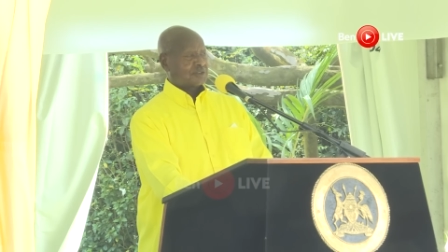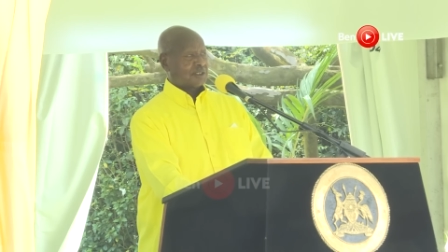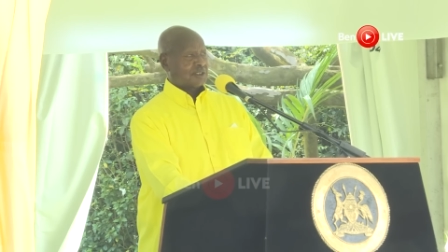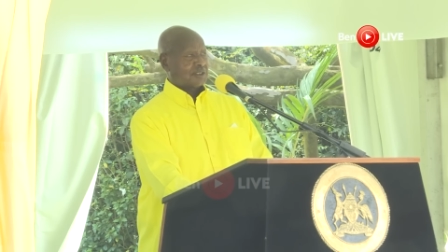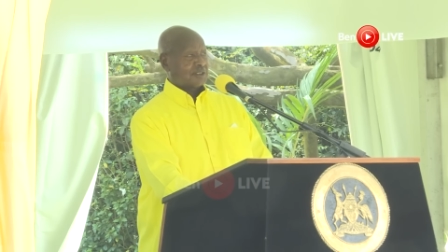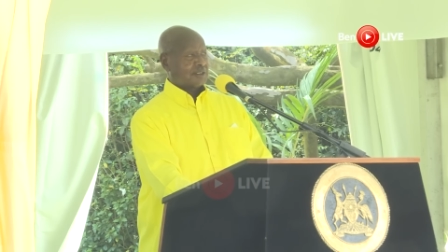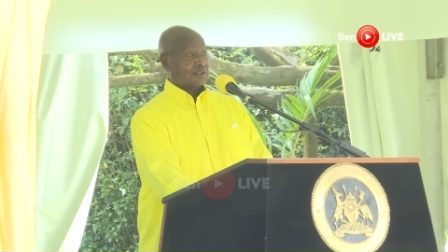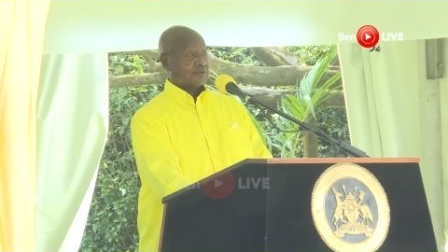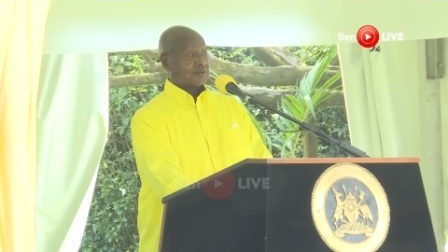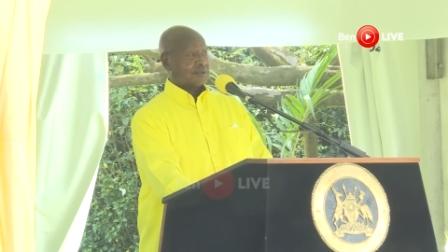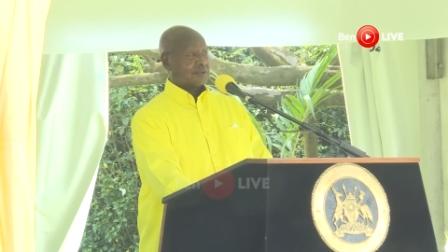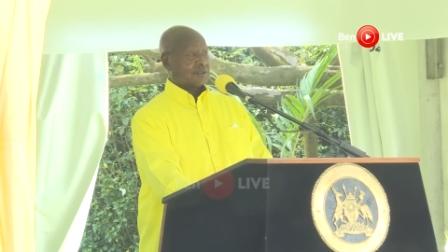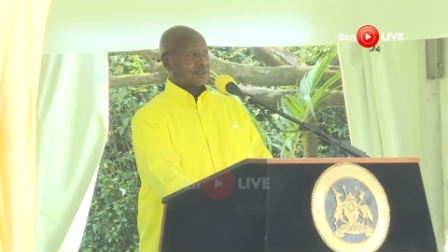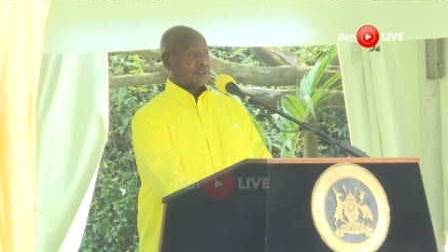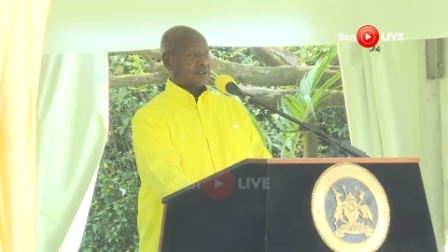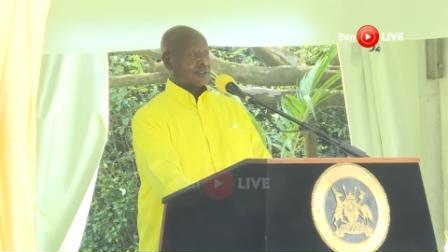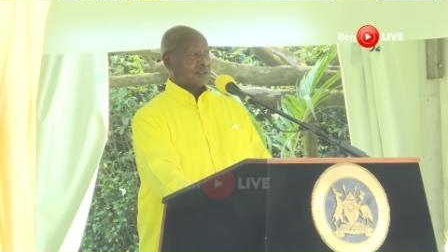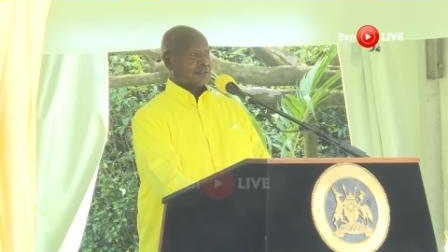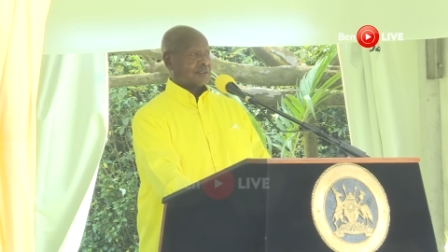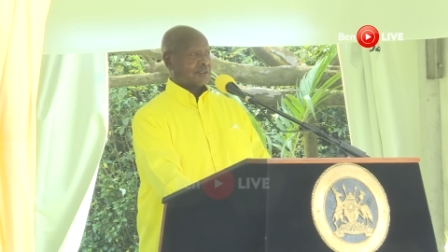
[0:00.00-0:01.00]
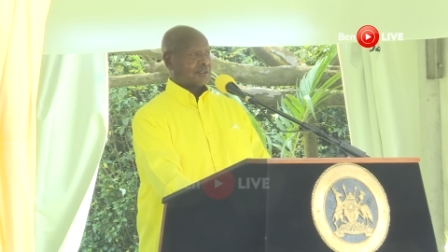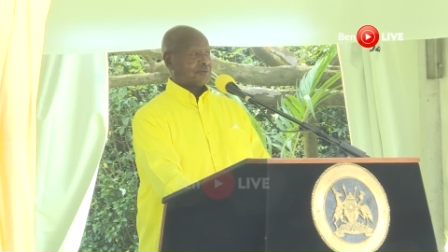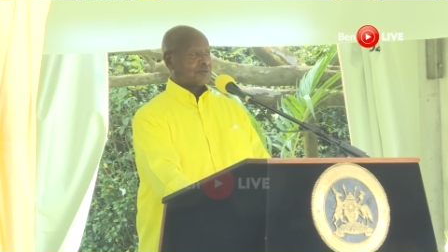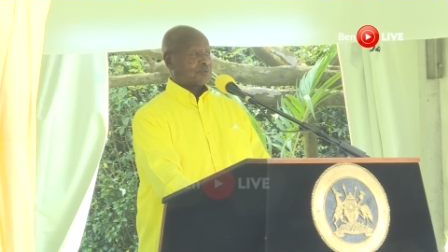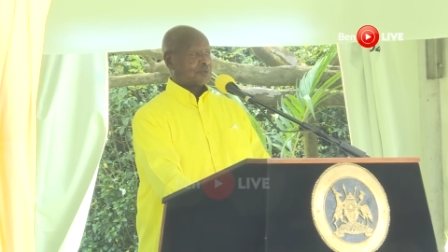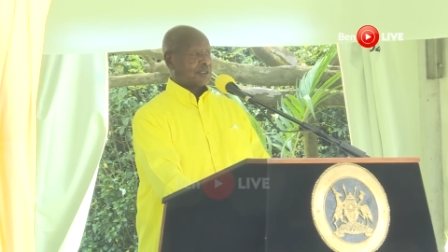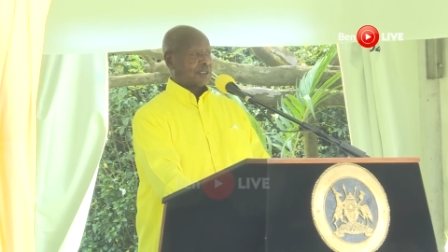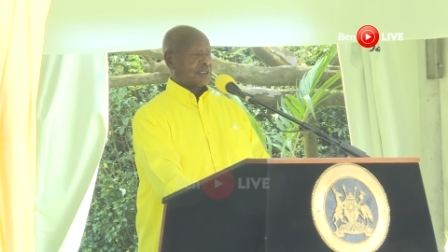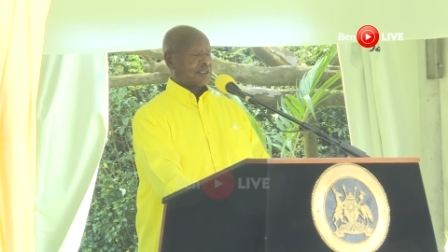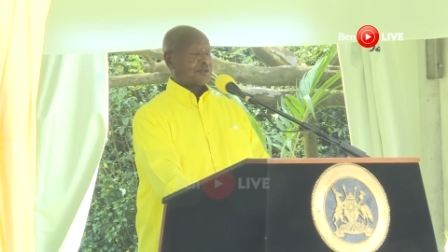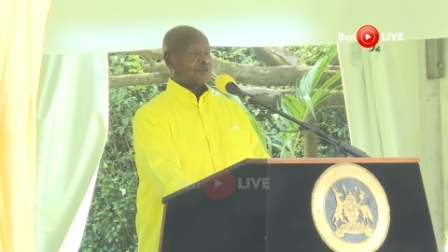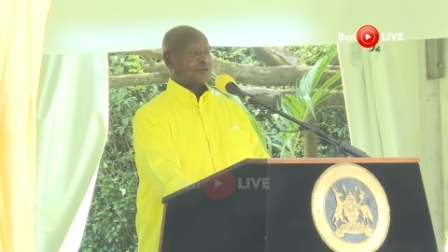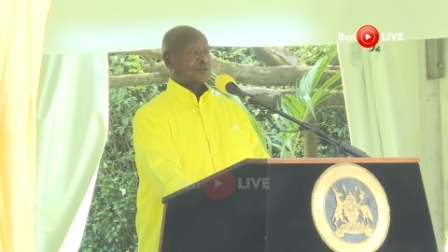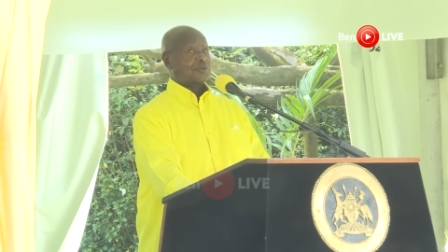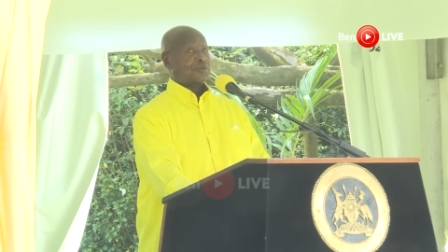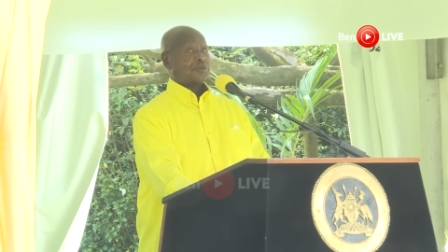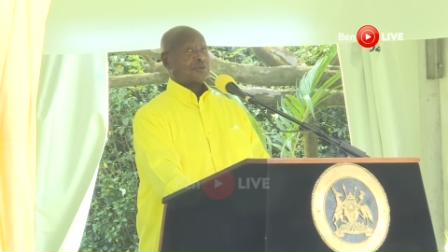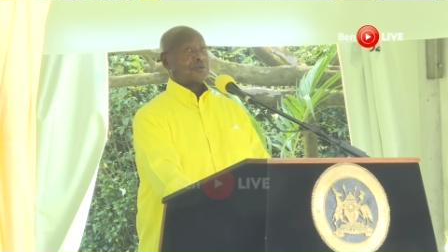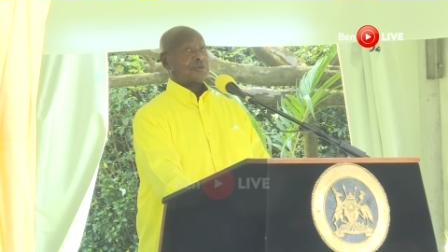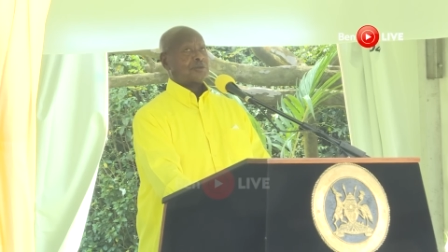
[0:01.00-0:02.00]
then they fled
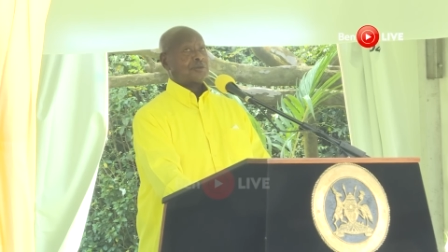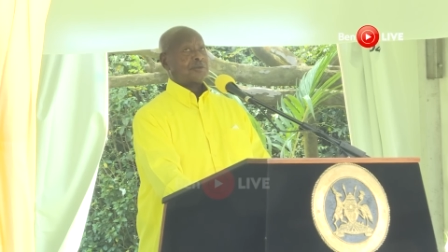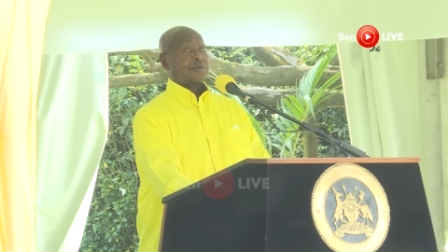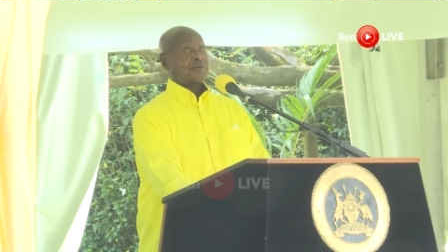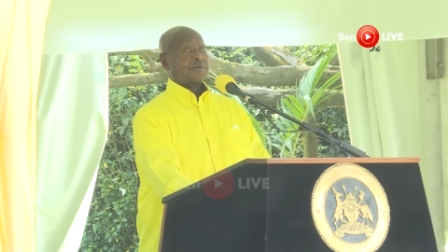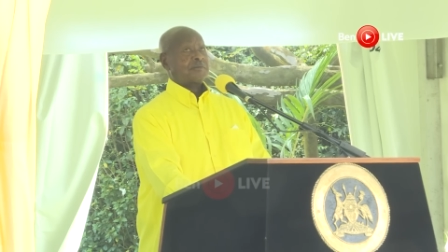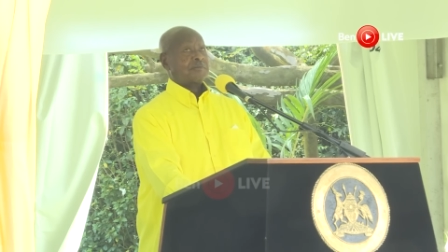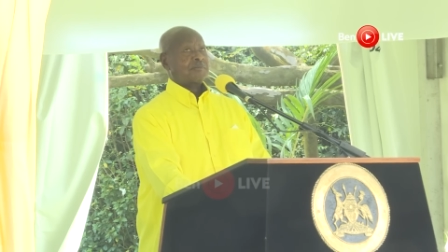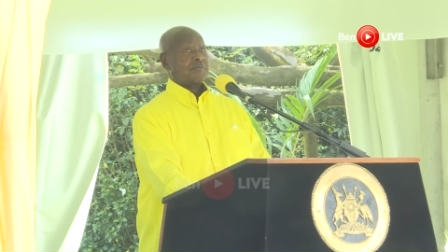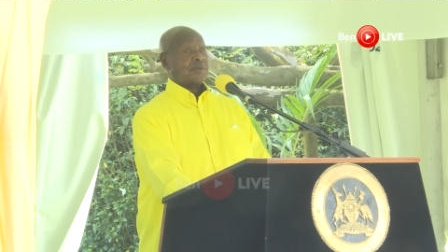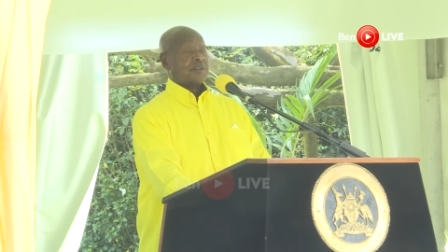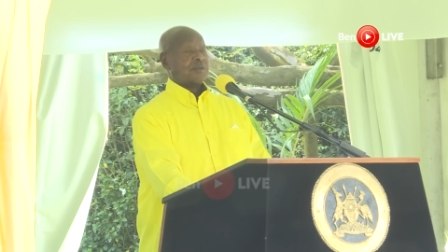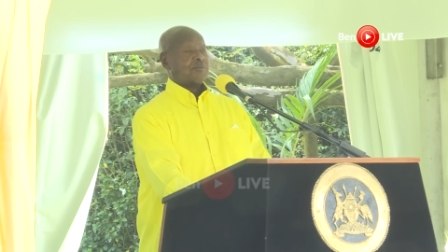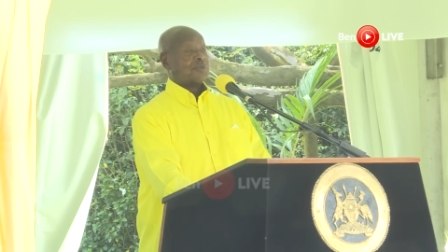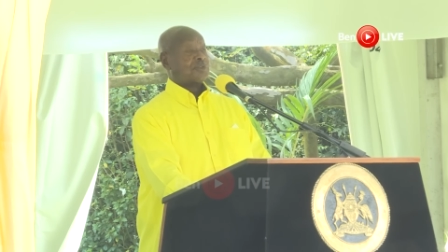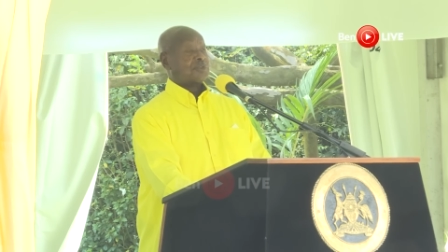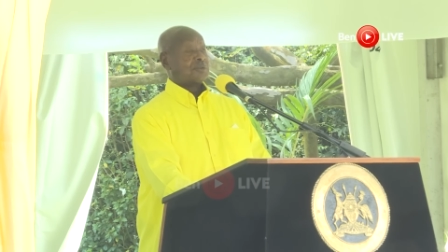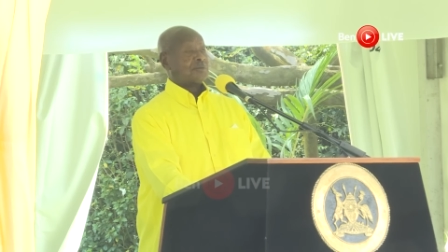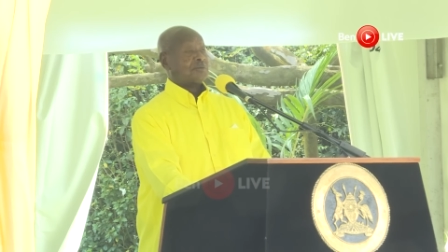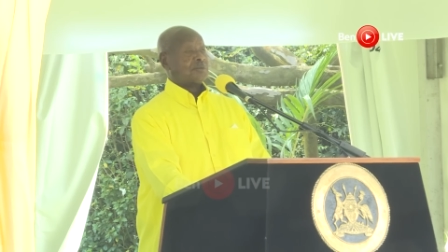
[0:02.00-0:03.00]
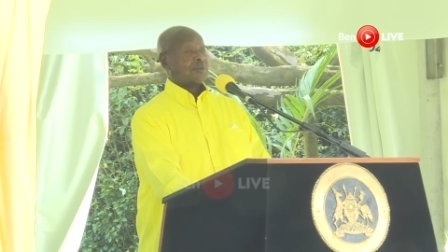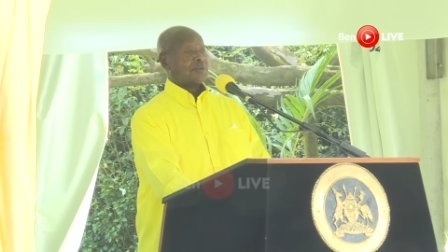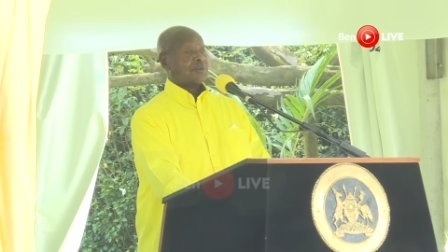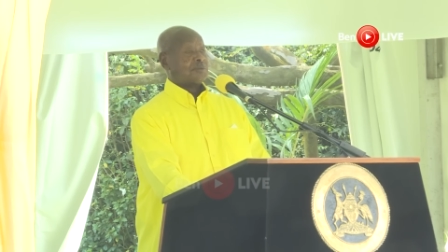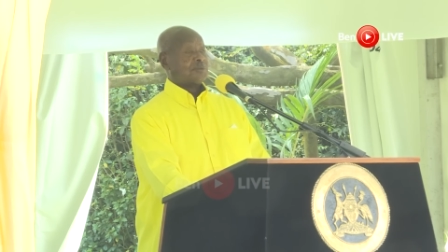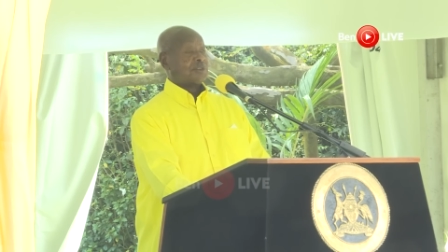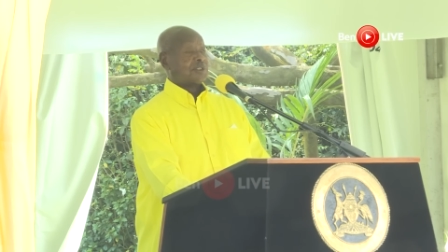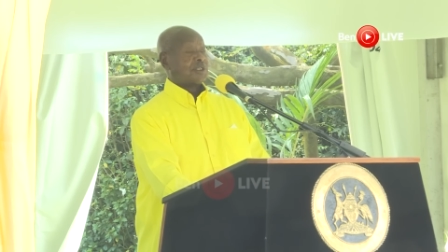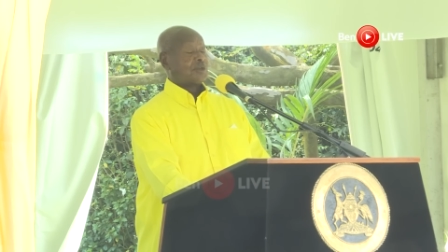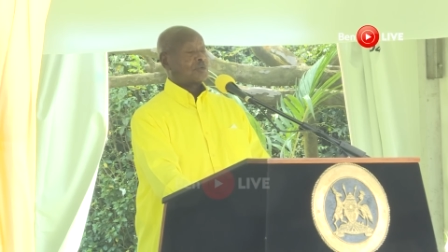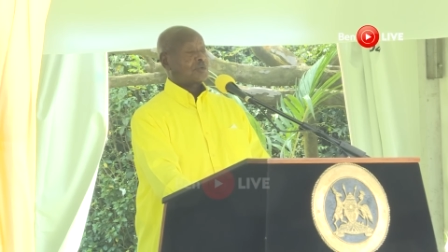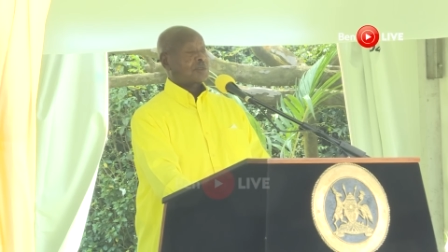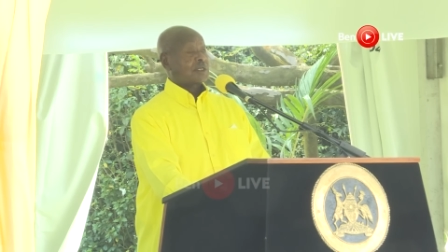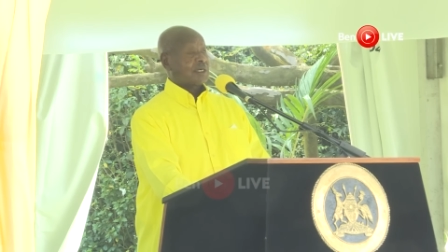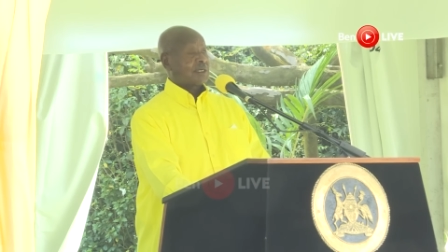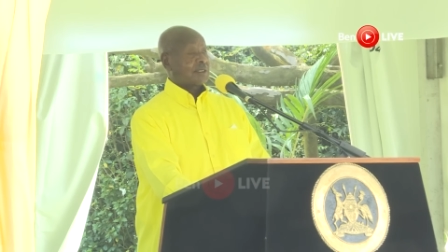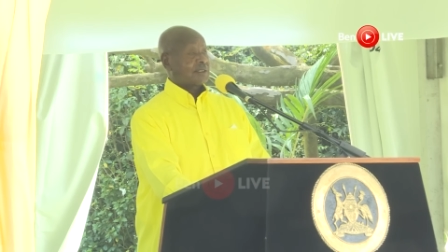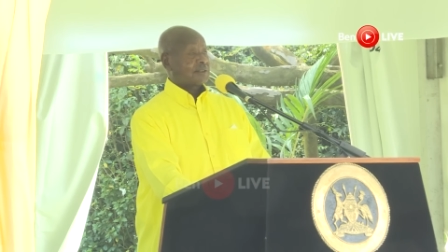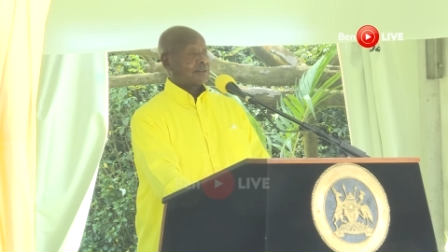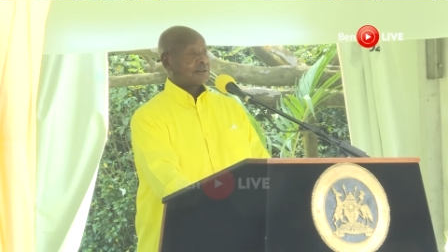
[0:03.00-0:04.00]
to
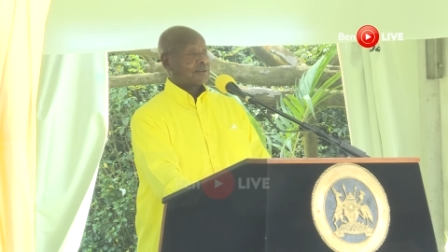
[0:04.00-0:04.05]
Biseruka